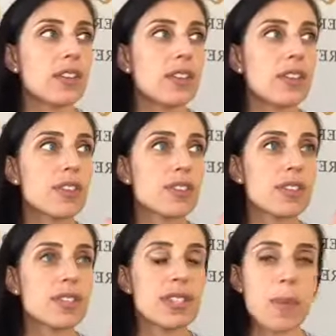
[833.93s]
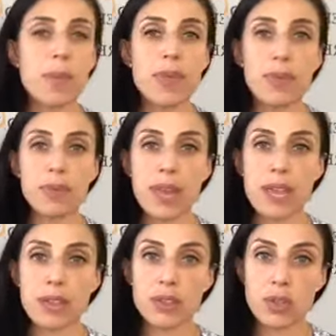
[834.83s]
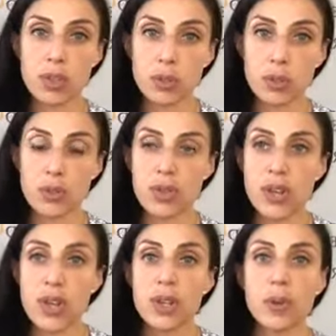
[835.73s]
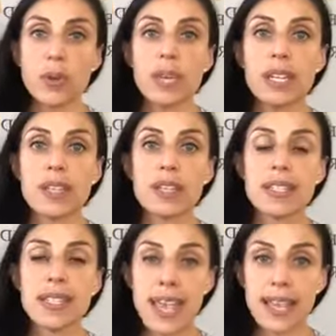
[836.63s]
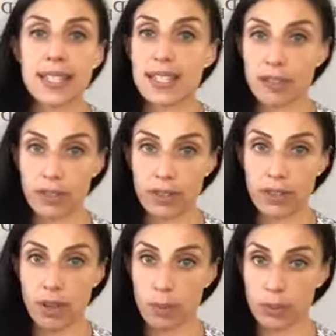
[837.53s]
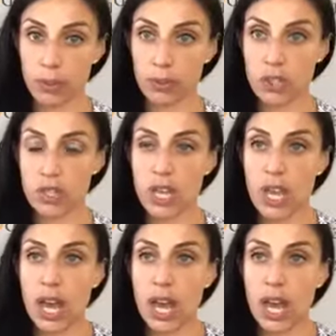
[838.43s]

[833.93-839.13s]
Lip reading: the step 3, the choose, you can take a different approach.